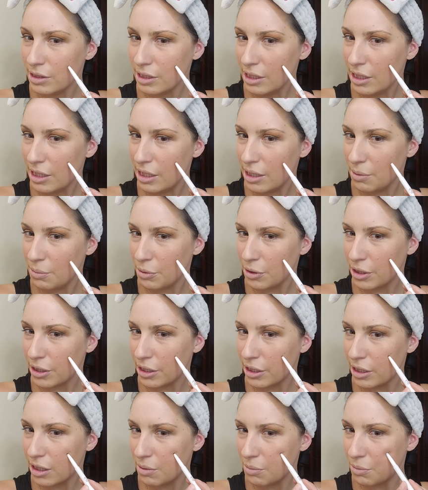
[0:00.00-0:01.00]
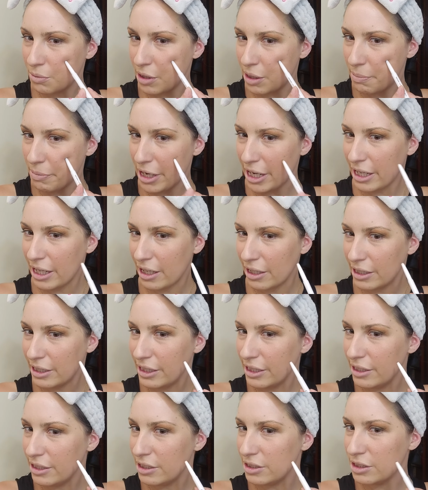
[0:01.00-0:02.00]
Then we're going to come right back out
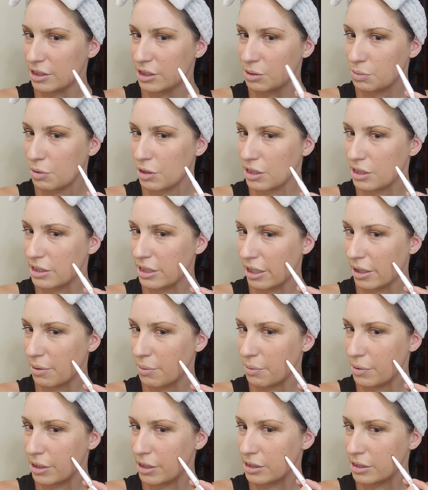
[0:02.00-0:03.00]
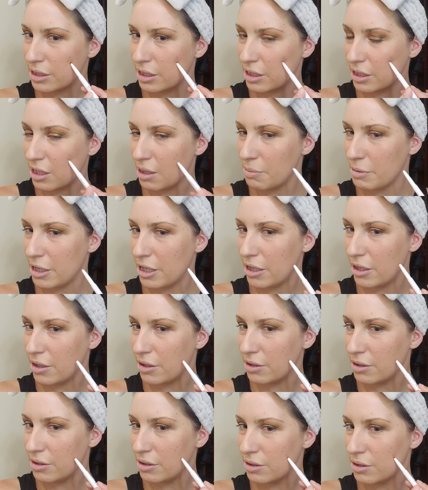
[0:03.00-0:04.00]
here. This is where the second wing is going to come
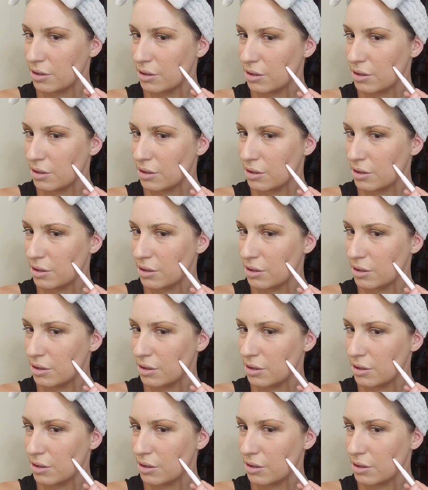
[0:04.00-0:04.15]
out.